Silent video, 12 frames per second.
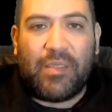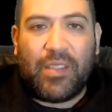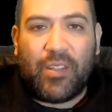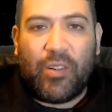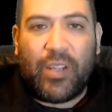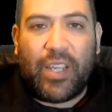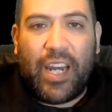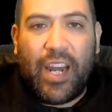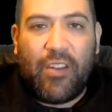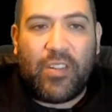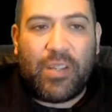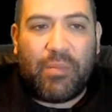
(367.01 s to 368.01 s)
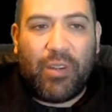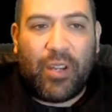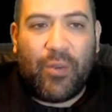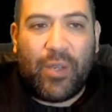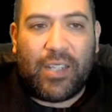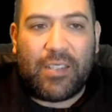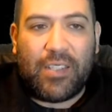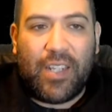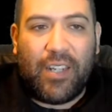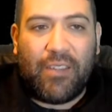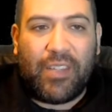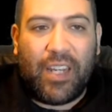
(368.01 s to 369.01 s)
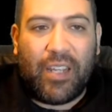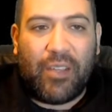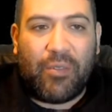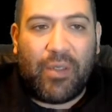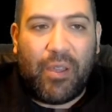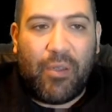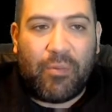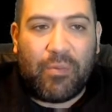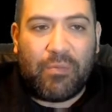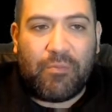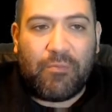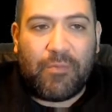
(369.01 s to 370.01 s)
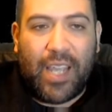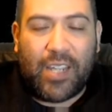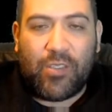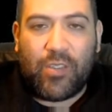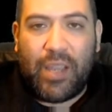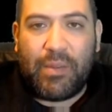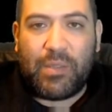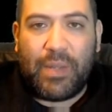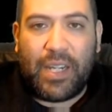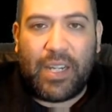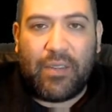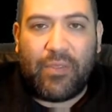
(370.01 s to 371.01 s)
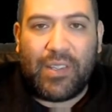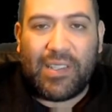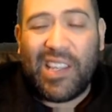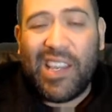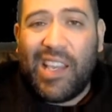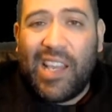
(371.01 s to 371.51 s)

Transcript: you know, you get energy pretty quick and stuff, that the extra damage made a difference.